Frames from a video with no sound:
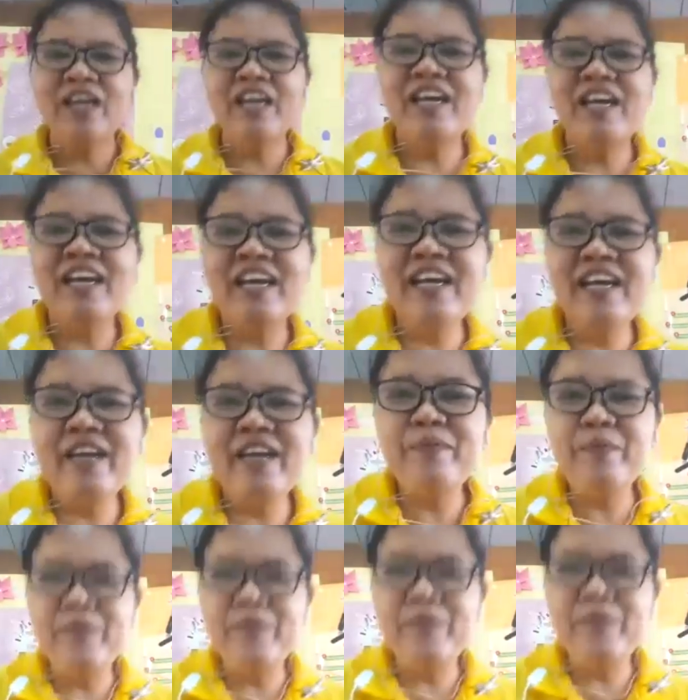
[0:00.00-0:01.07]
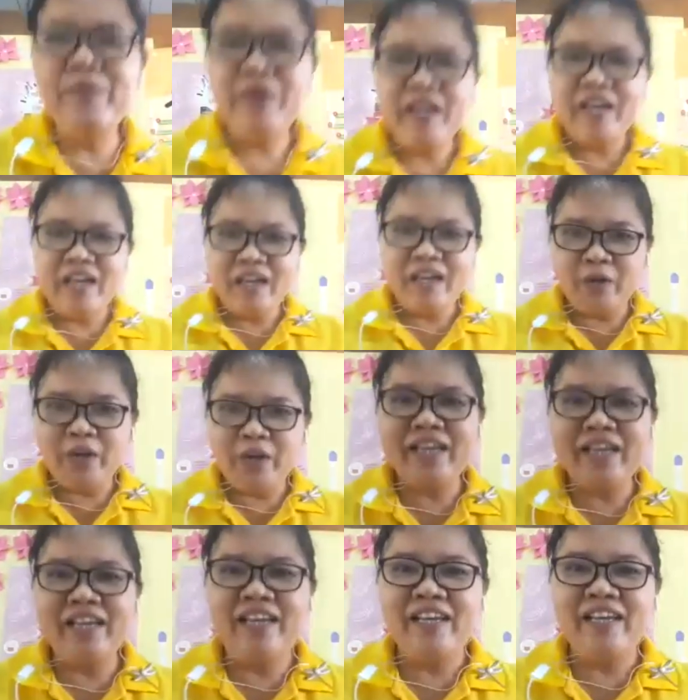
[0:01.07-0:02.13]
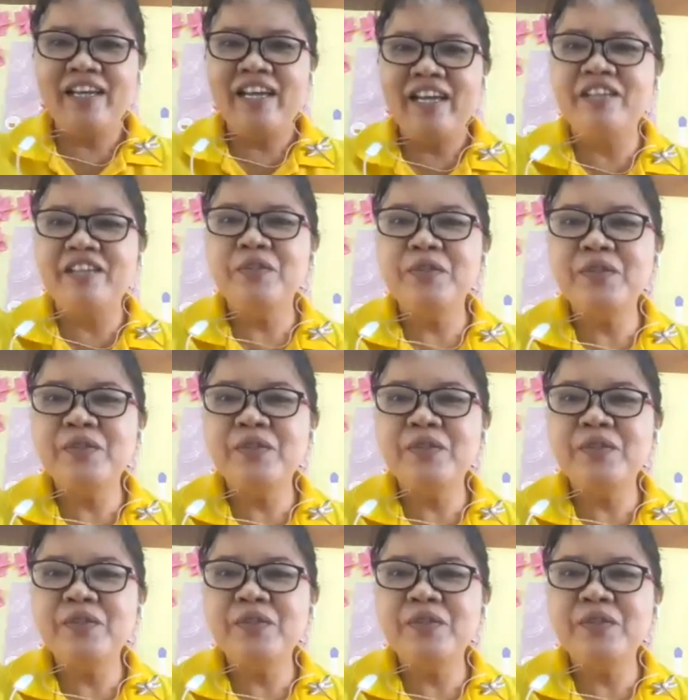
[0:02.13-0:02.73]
I am okay. And you?